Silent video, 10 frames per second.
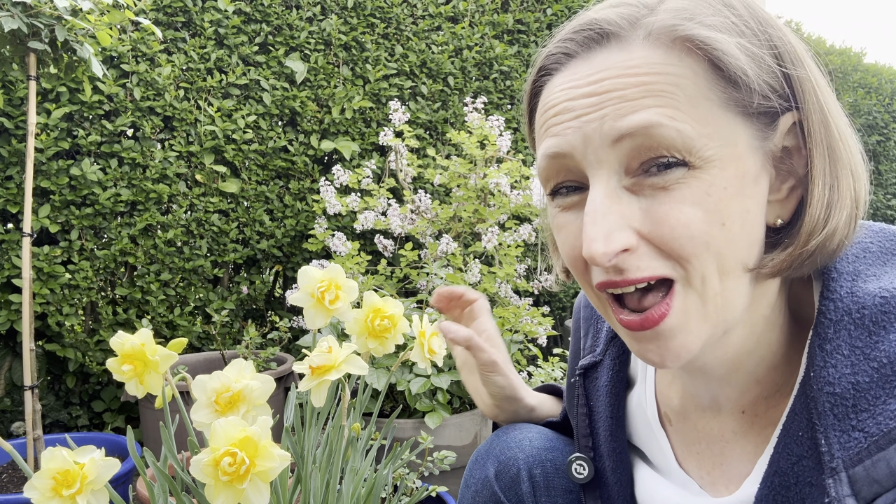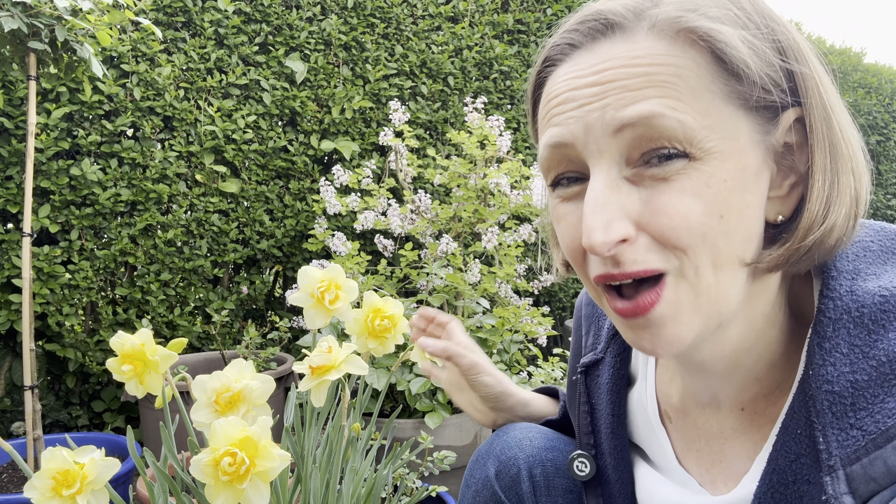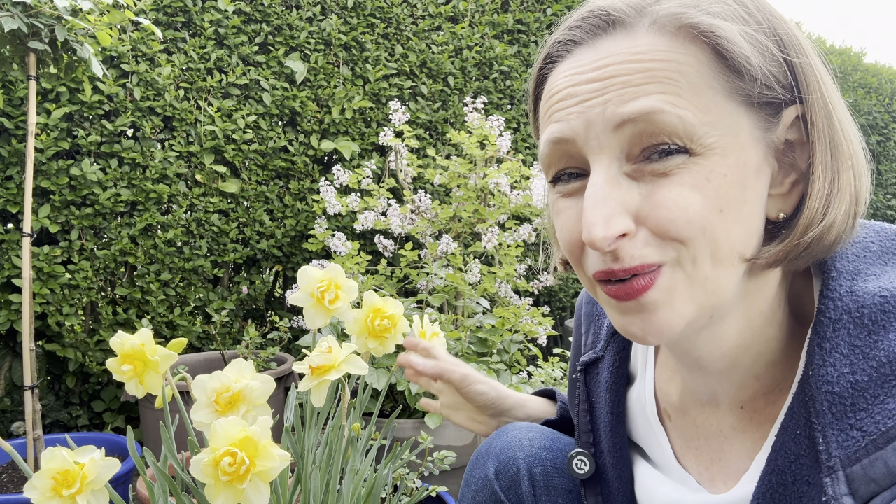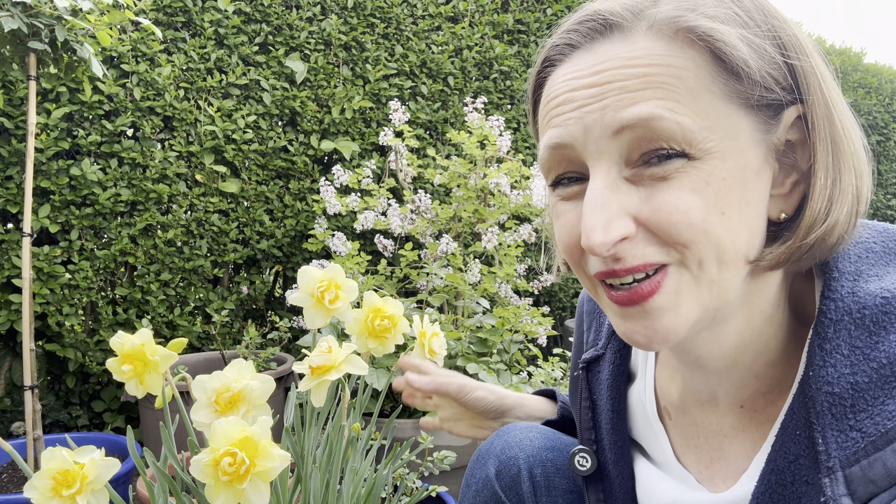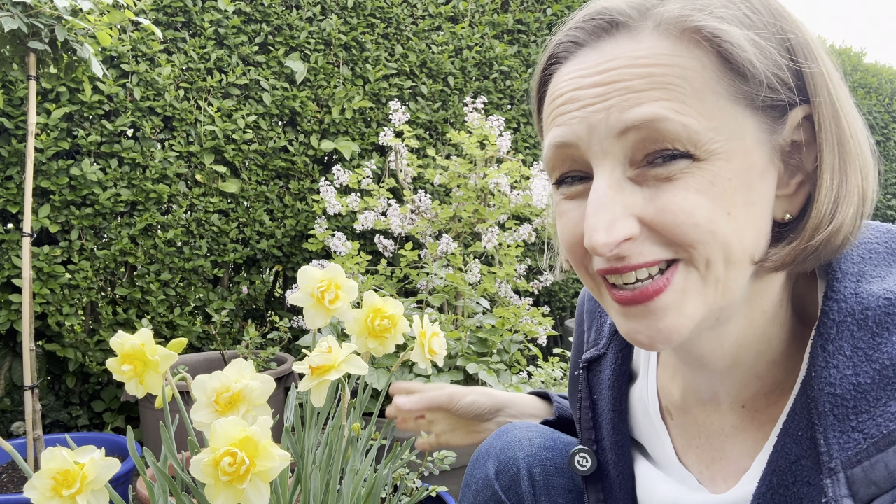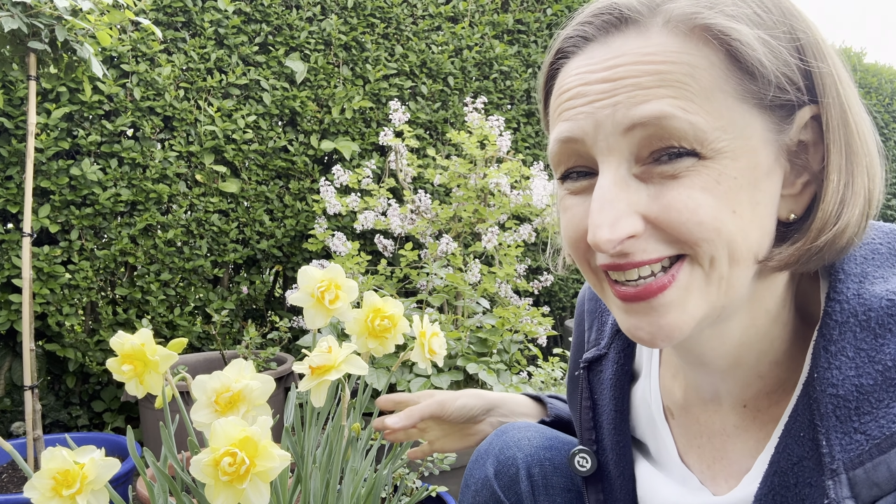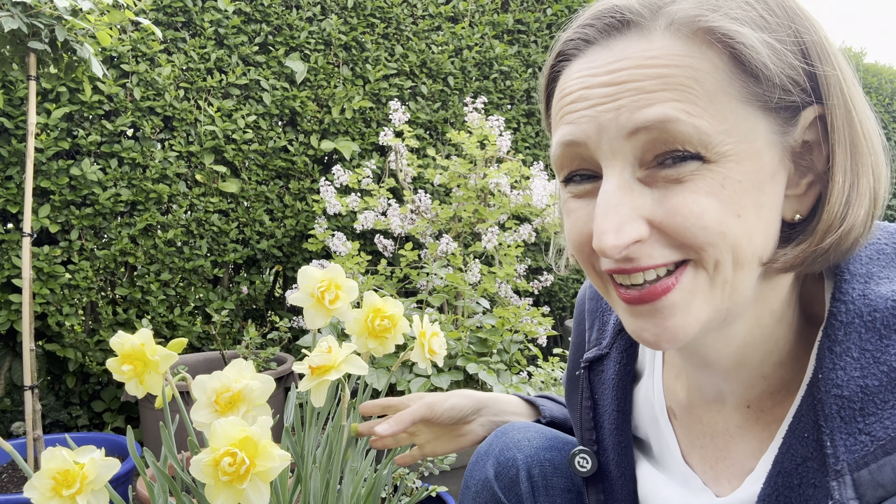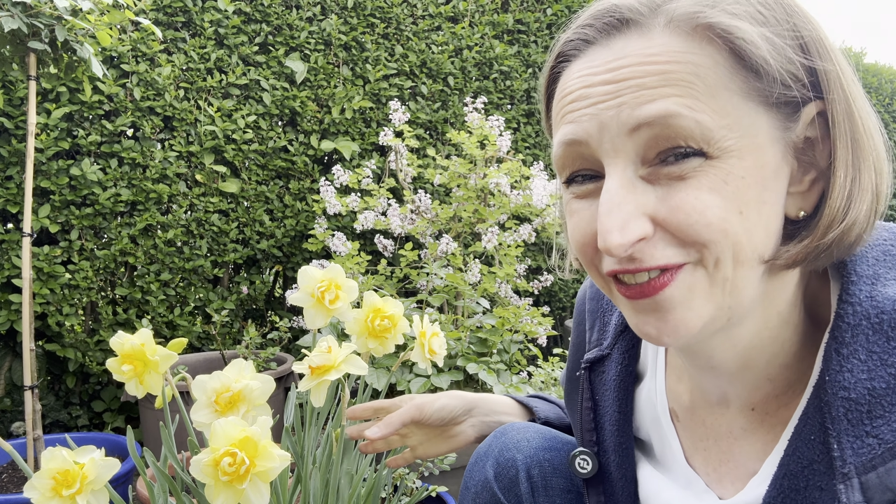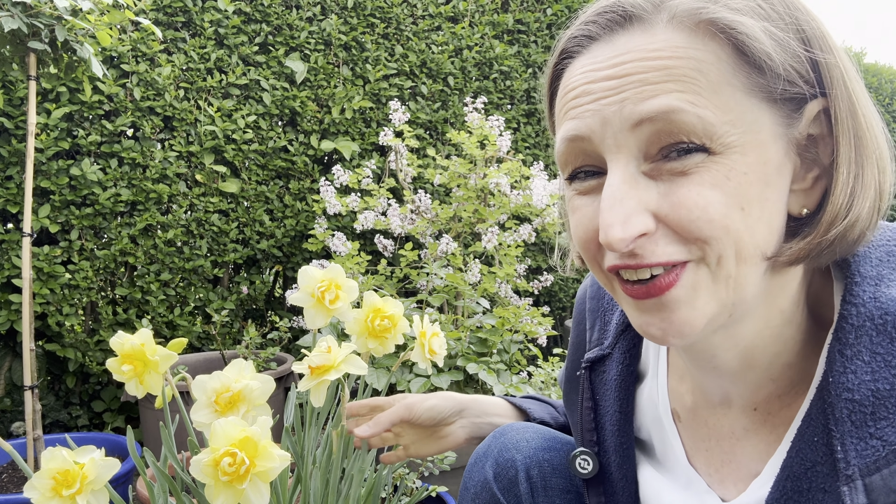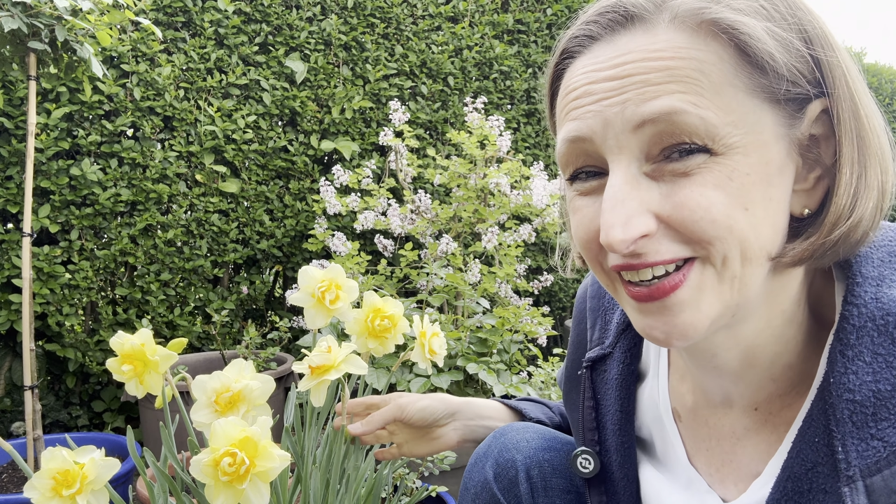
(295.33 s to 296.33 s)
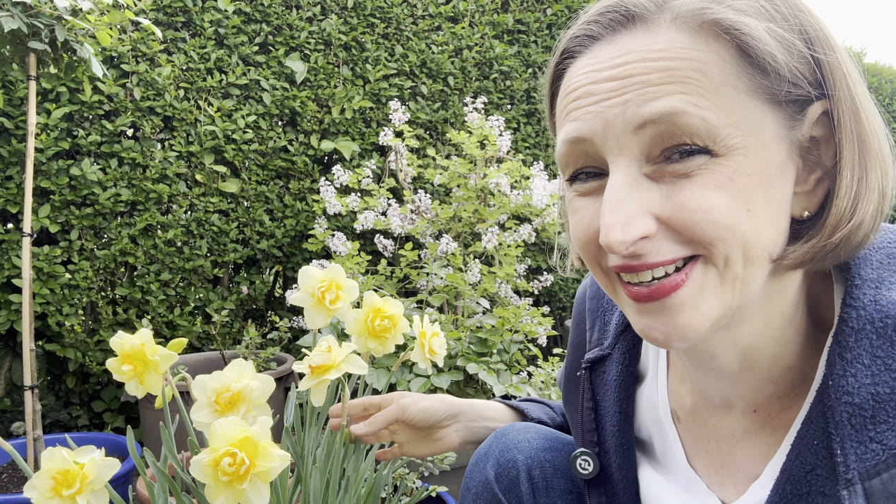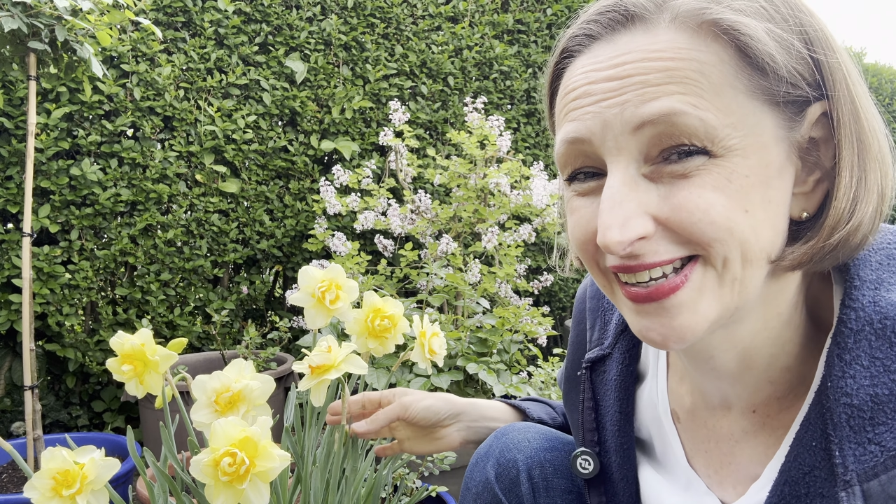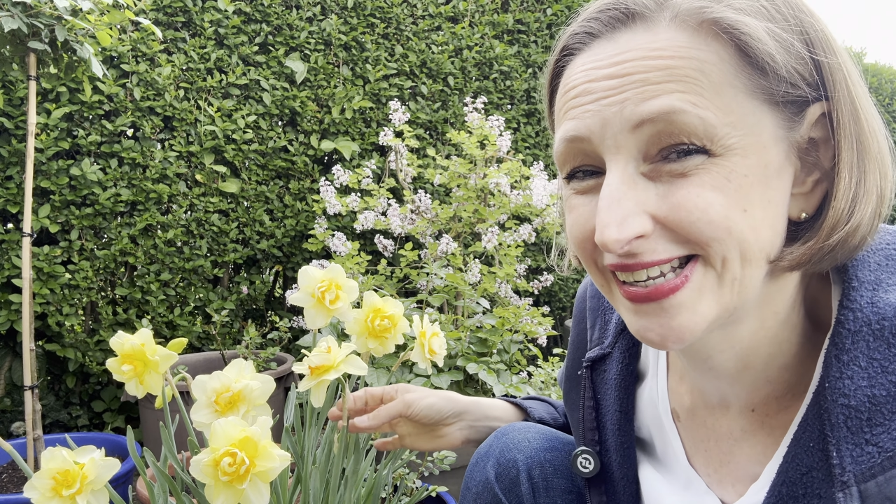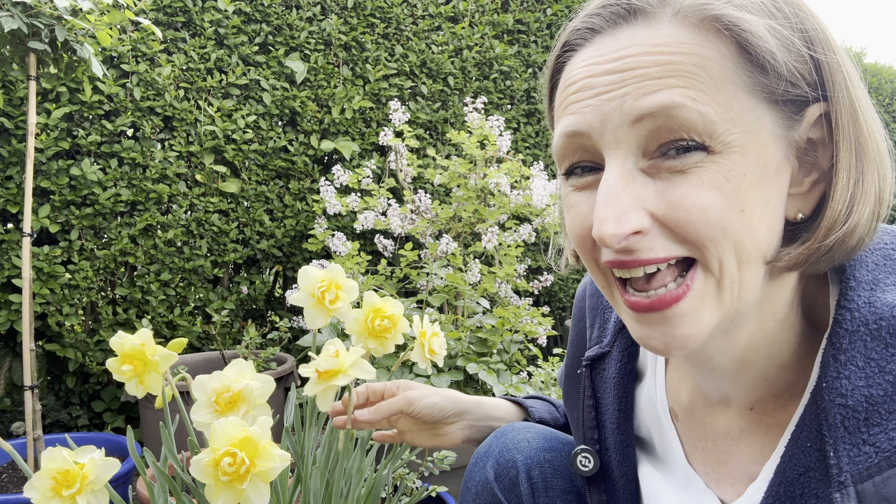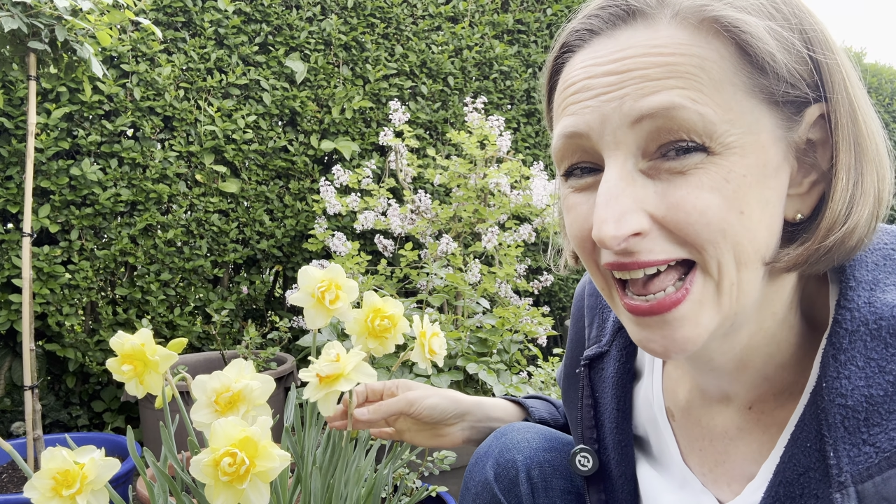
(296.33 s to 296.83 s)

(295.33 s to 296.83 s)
how these daffodils